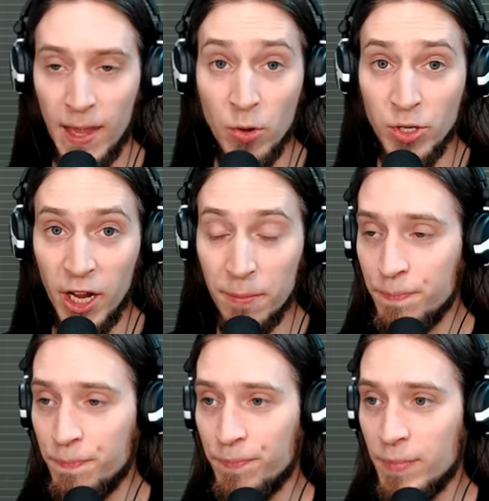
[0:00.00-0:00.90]
Okay,
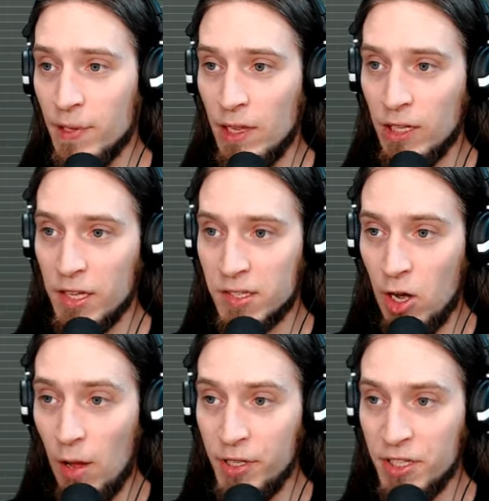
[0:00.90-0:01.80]
let's
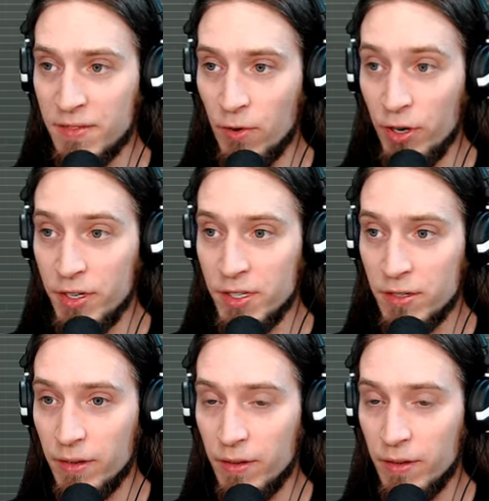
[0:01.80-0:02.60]
copy this voice